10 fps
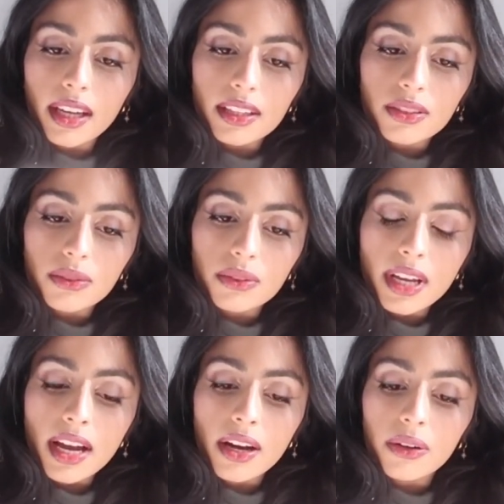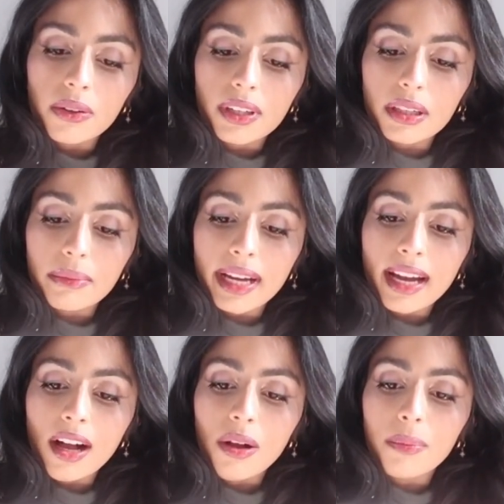And so now in my
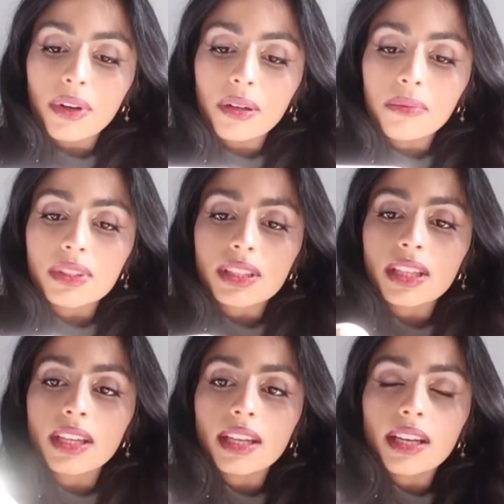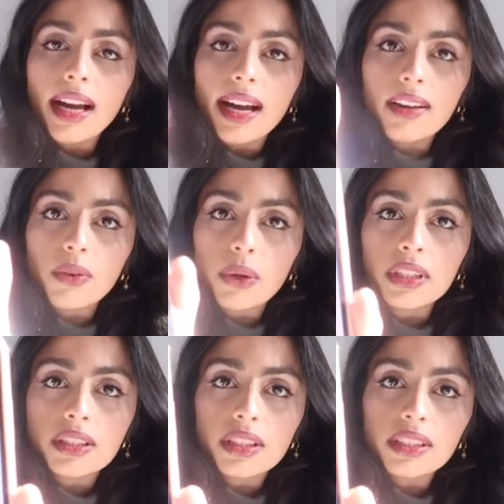albums, I've
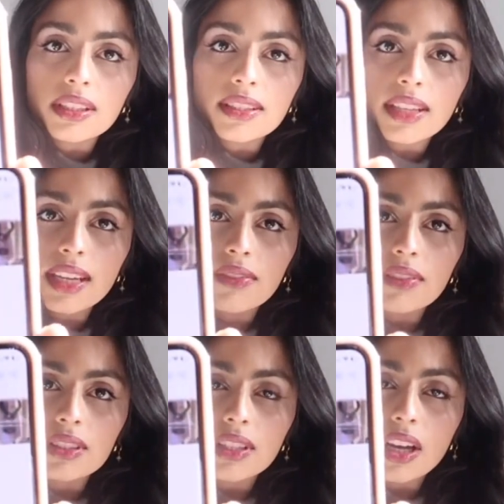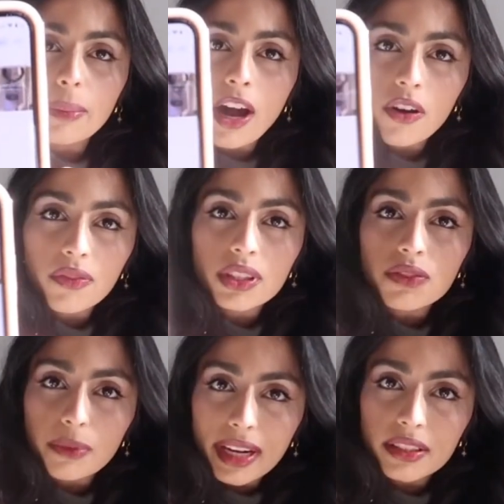already started to save some
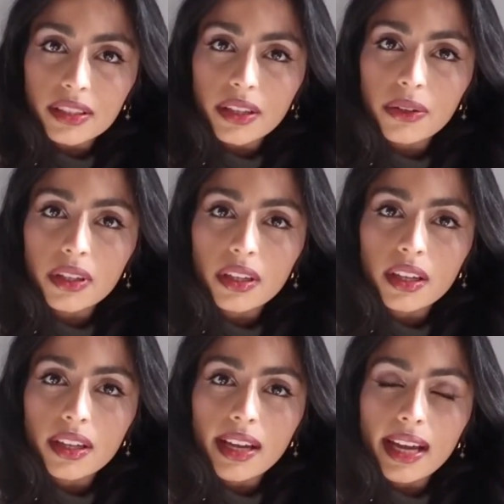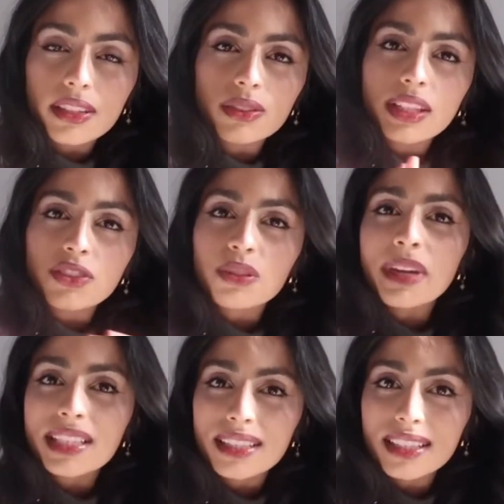outfits for Mexico. And so that just
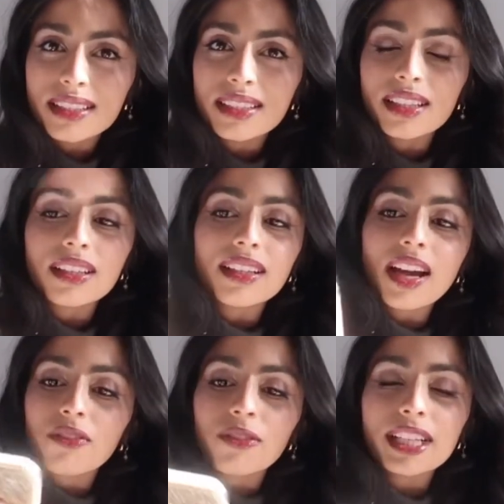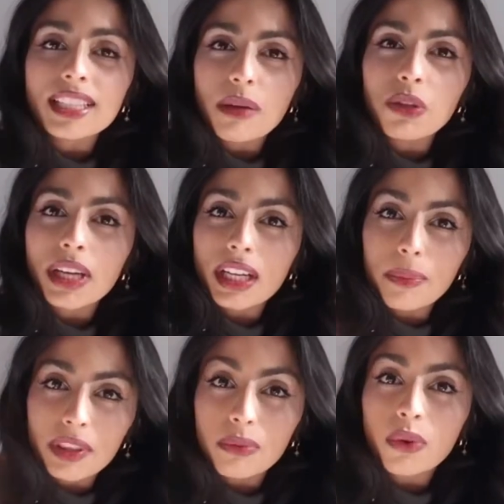makes it easier. Every time you get
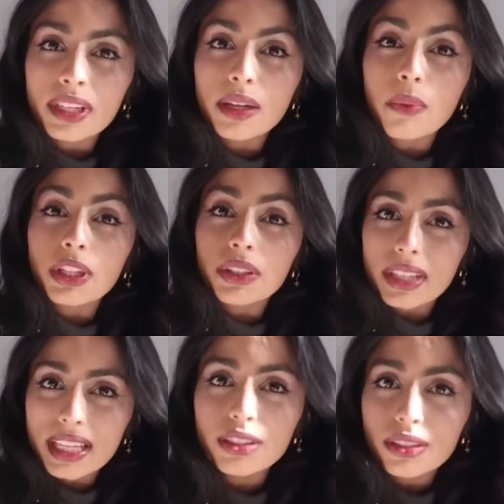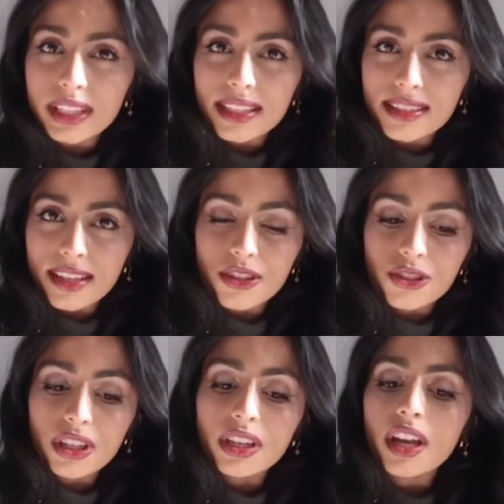up in the morning when you're in your
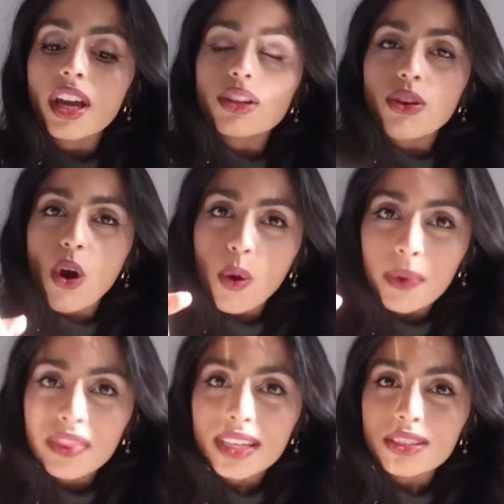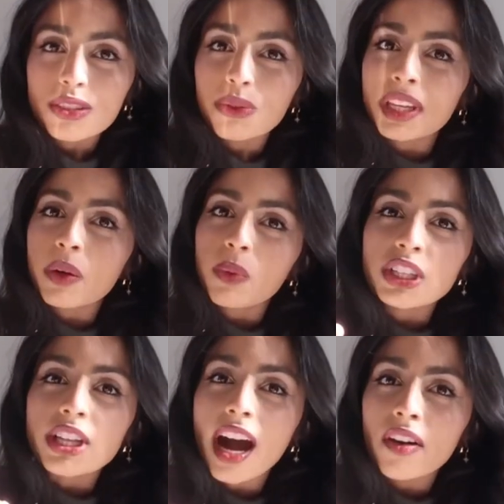destination, you open this, you think
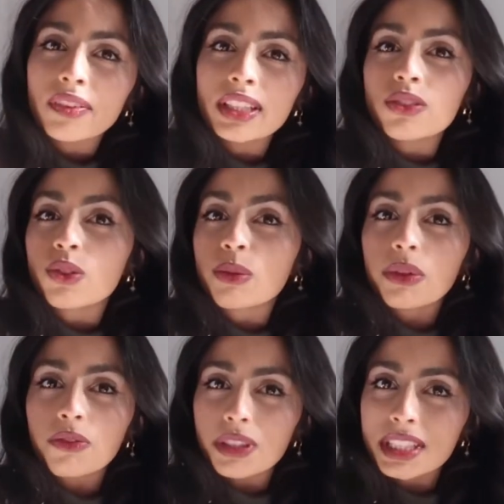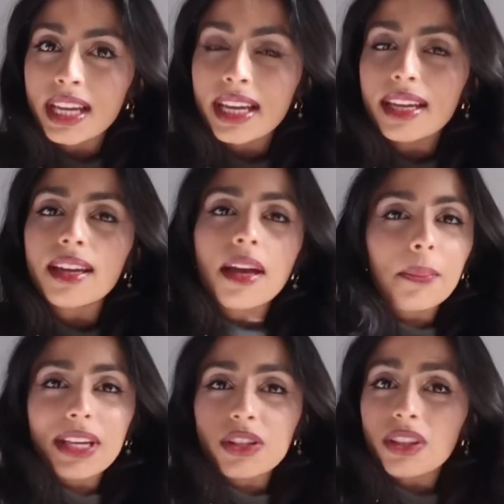which outfit is suitable for today,
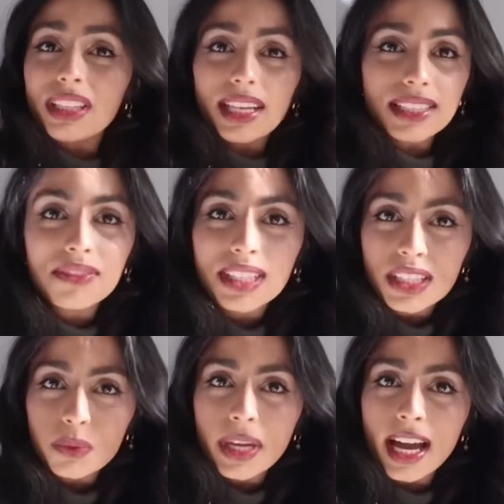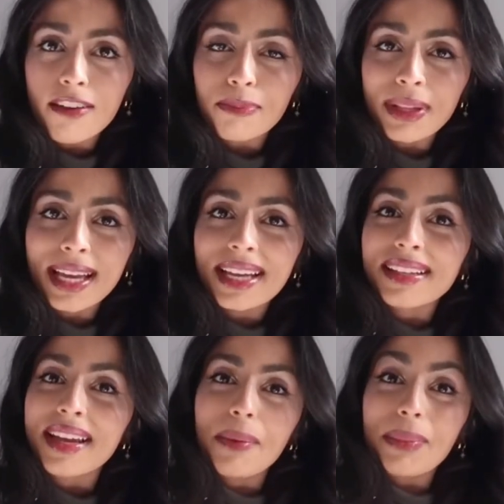based on the activities we have
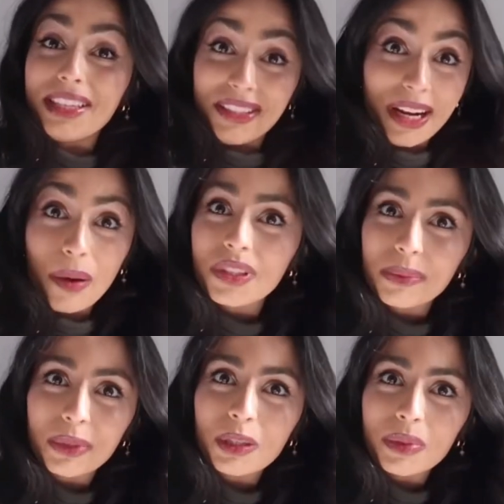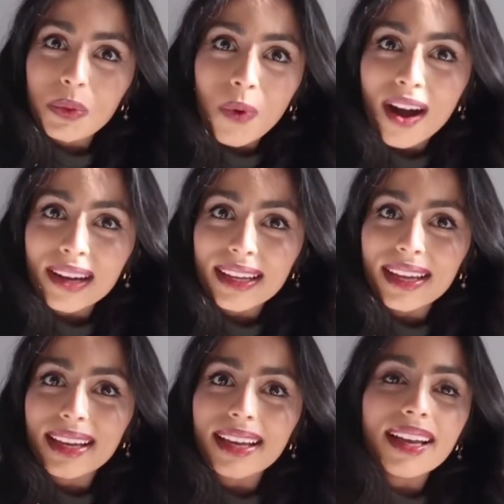planned, based on how much I'm gonna be
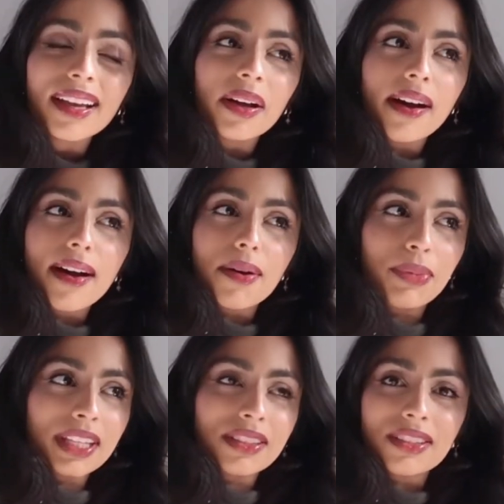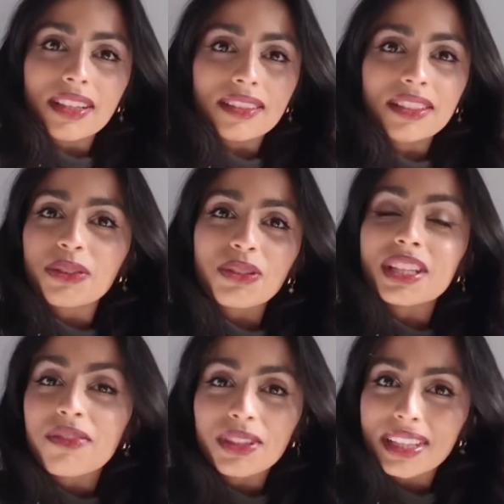walking, based on, you know,
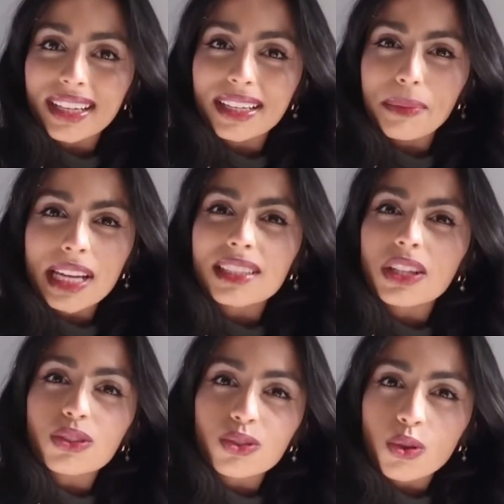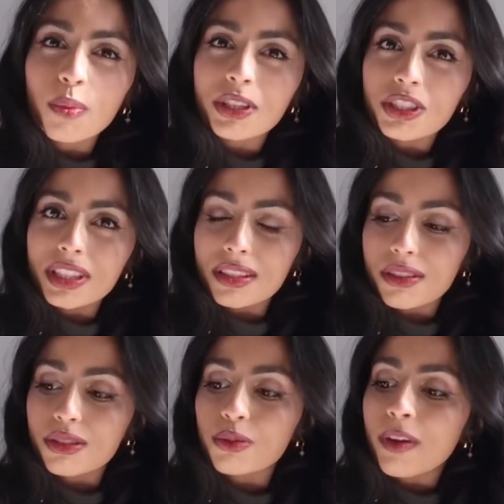just everything. And it makes it so much
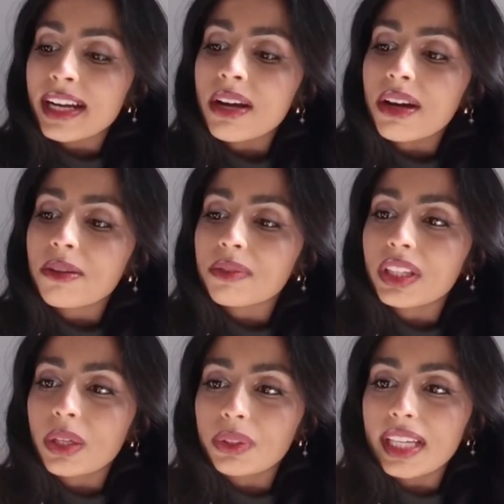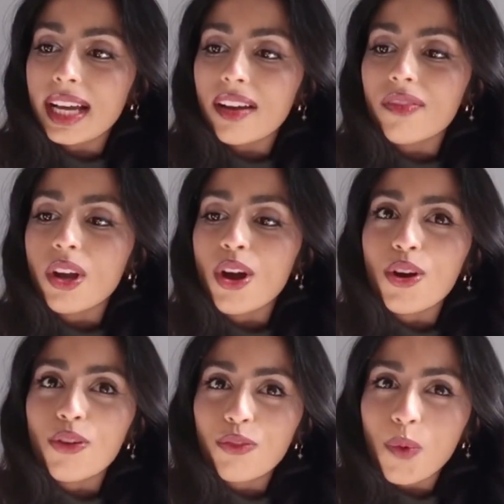easier. So right now I really only have
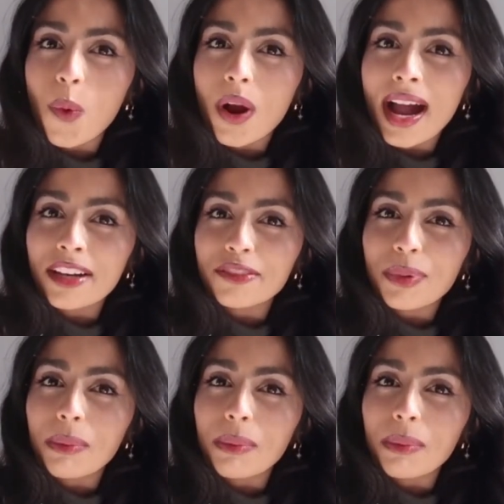4 out of